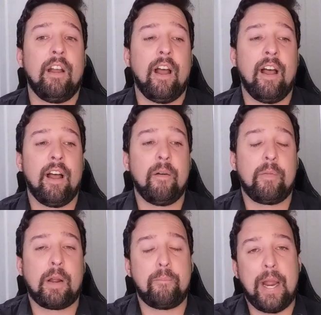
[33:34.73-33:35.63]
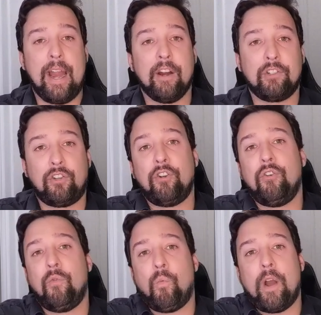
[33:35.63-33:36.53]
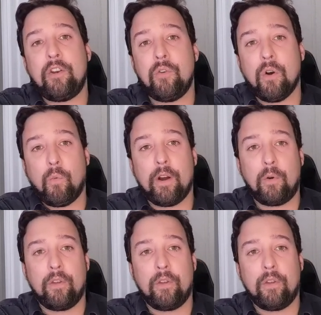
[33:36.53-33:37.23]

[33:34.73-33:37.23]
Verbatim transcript: uh, compared to when you are working